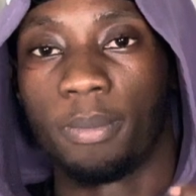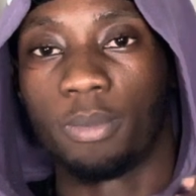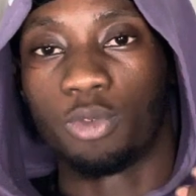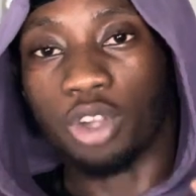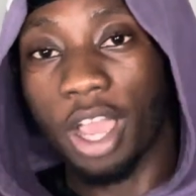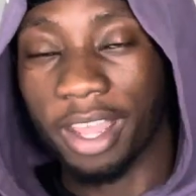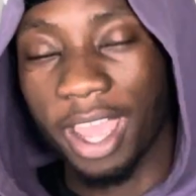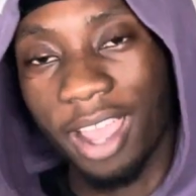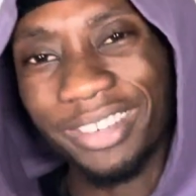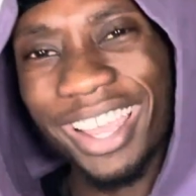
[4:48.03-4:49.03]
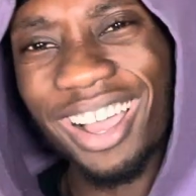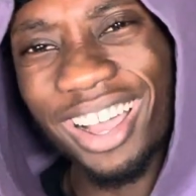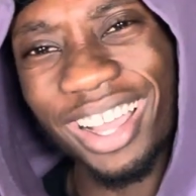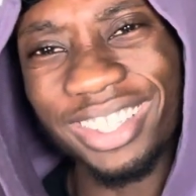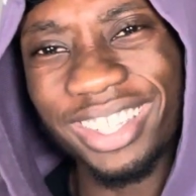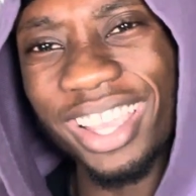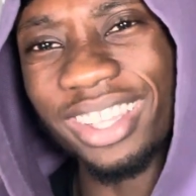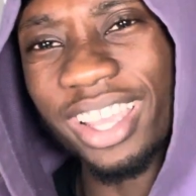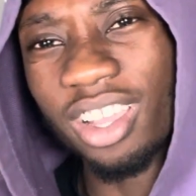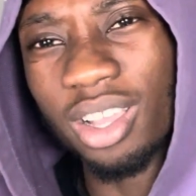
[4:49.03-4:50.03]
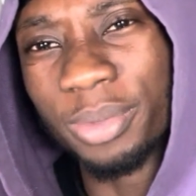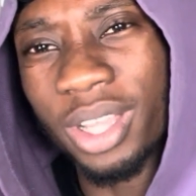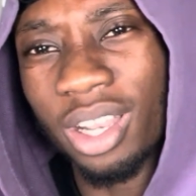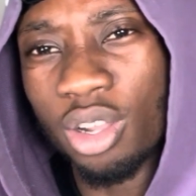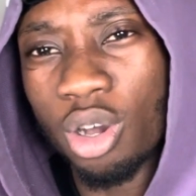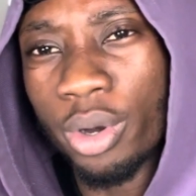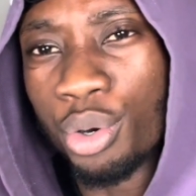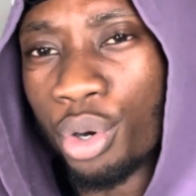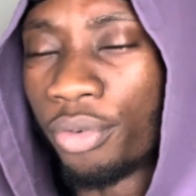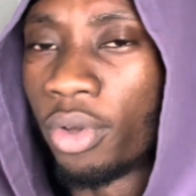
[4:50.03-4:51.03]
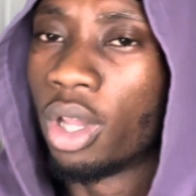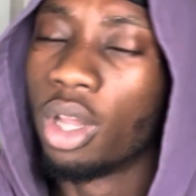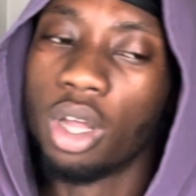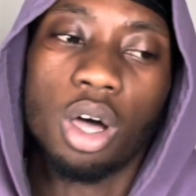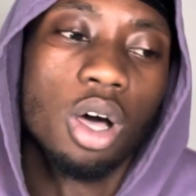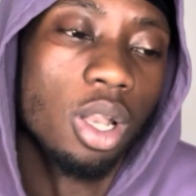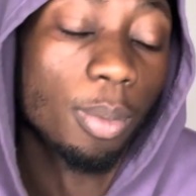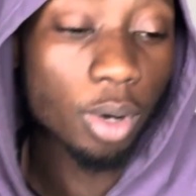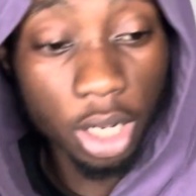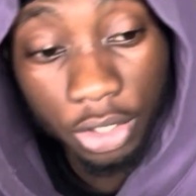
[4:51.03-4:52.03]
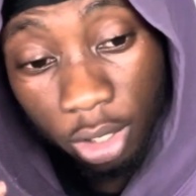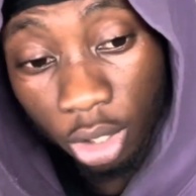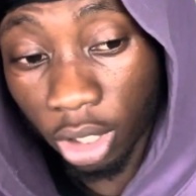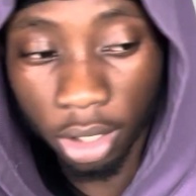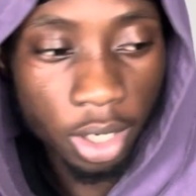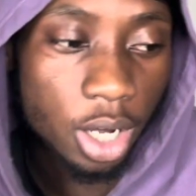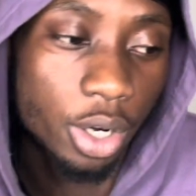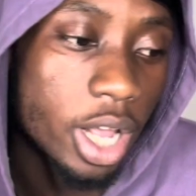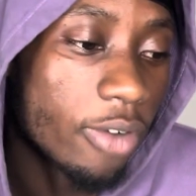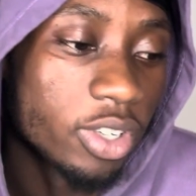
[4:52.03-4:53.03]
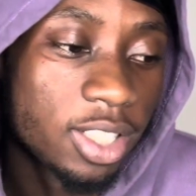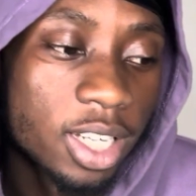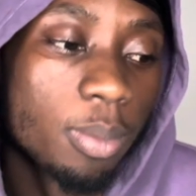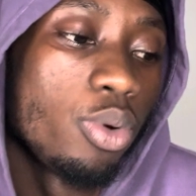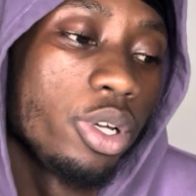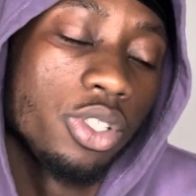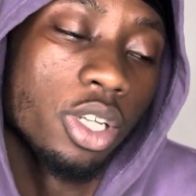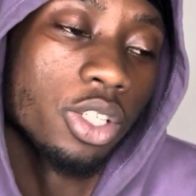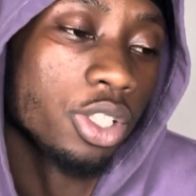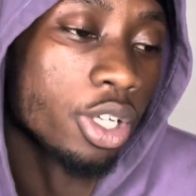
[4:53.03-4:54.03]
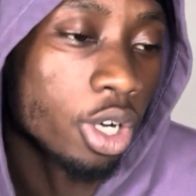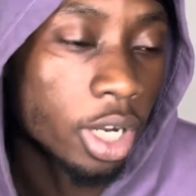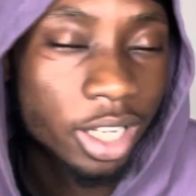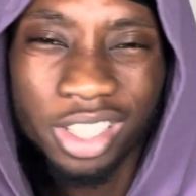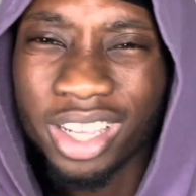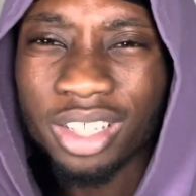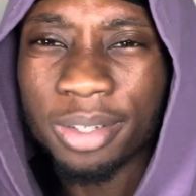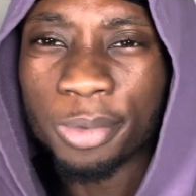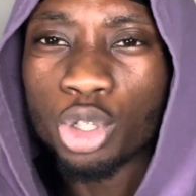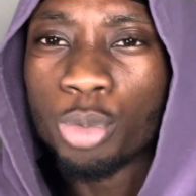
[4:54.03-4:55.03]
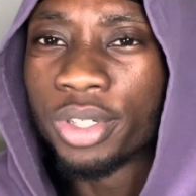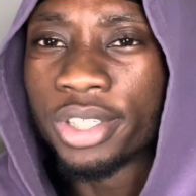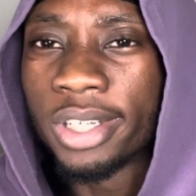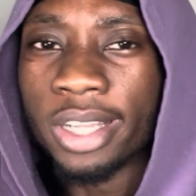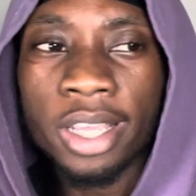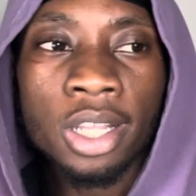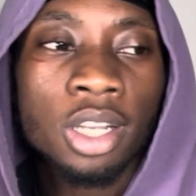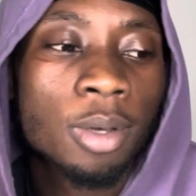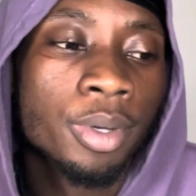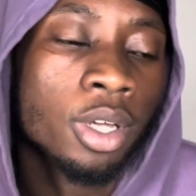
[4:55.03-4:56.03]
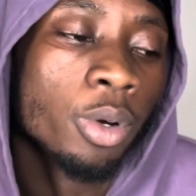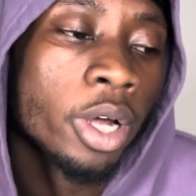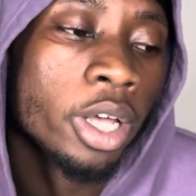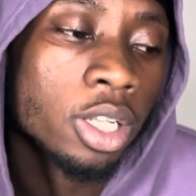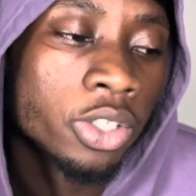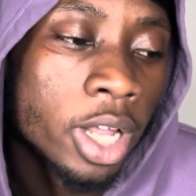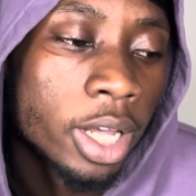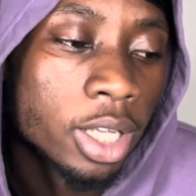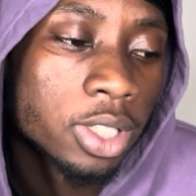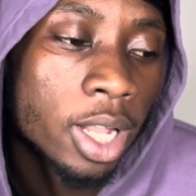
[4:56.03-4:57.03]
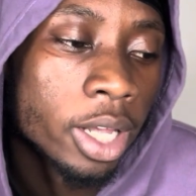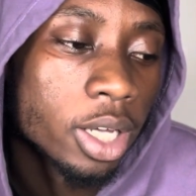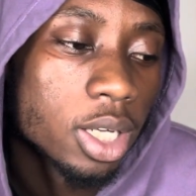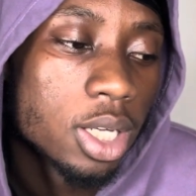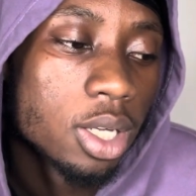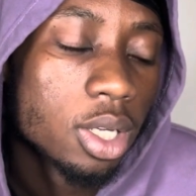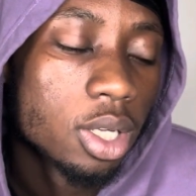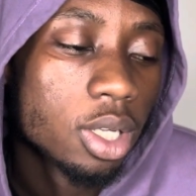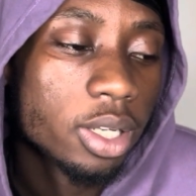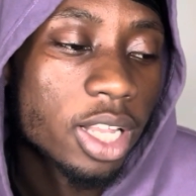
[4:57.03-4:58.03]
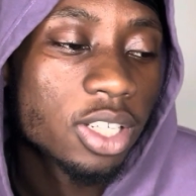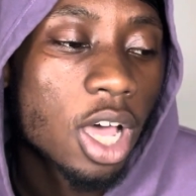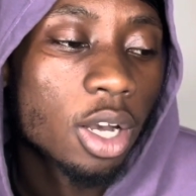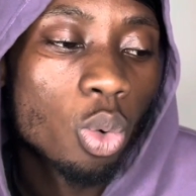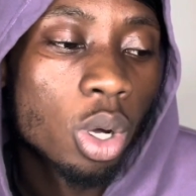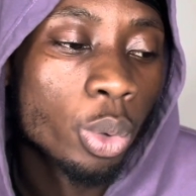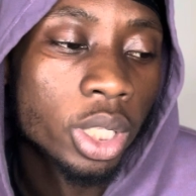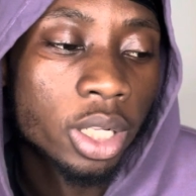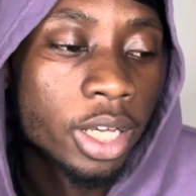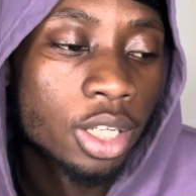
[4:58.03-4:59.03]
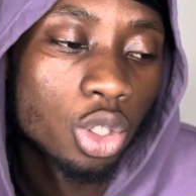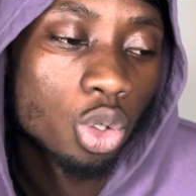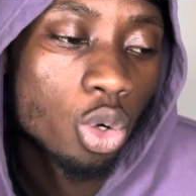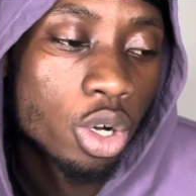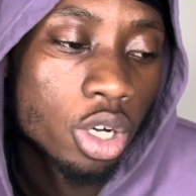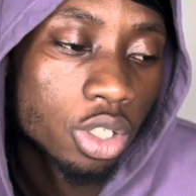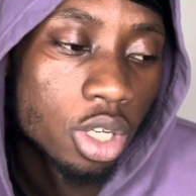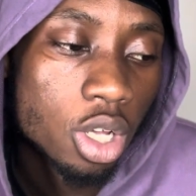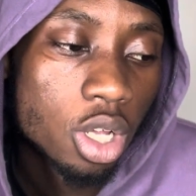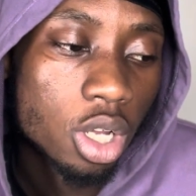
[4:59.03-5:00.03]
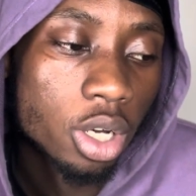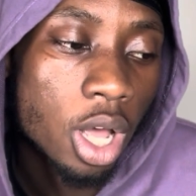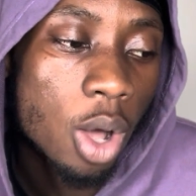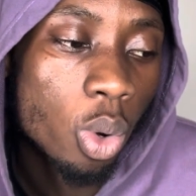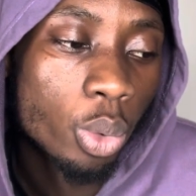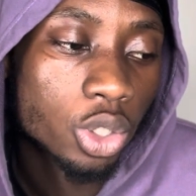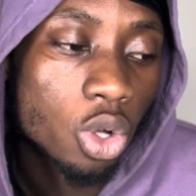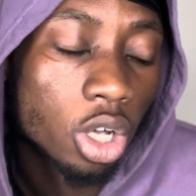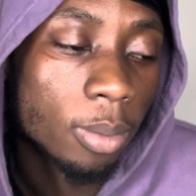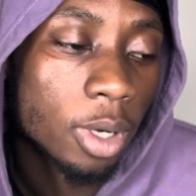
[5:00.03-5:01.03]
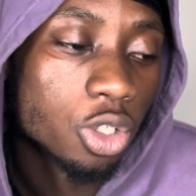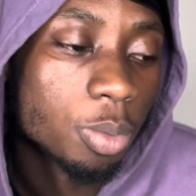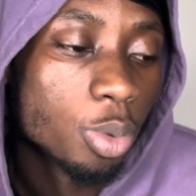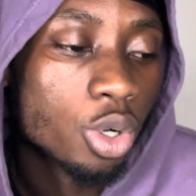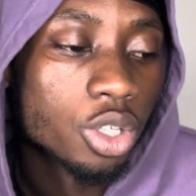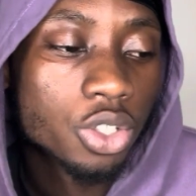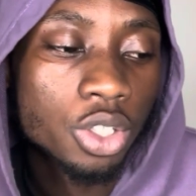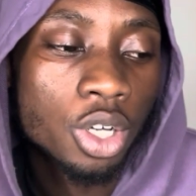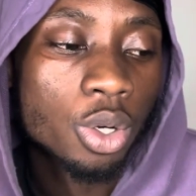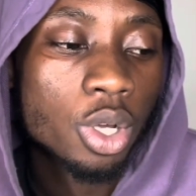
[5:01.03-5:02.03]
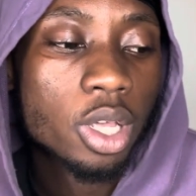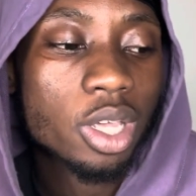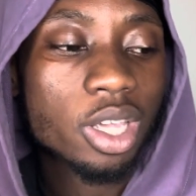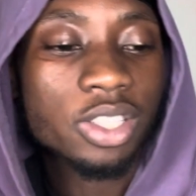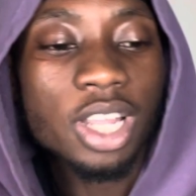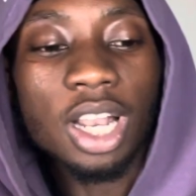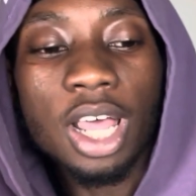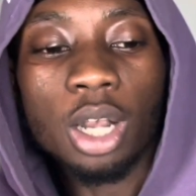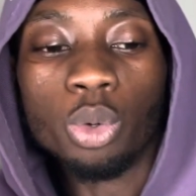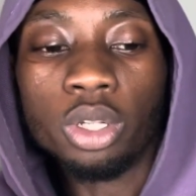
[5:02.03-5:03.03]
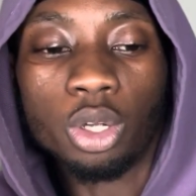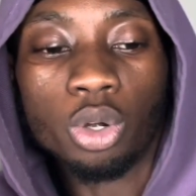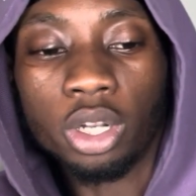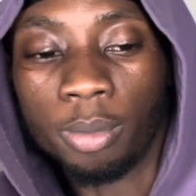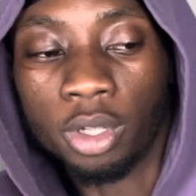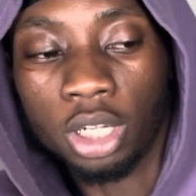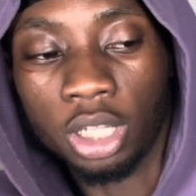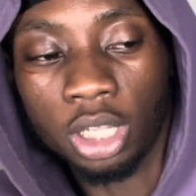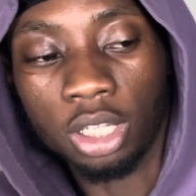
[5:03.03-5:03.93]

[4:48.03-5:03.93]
trying to have that hot take that comes out of nowhere, or if LeBron's not going to average 10 points next year, or like saying some stupid shit that end up being right. It's like that's kind of what we leaning towards. now when we talking about sports. So it's not a lot of really credibility.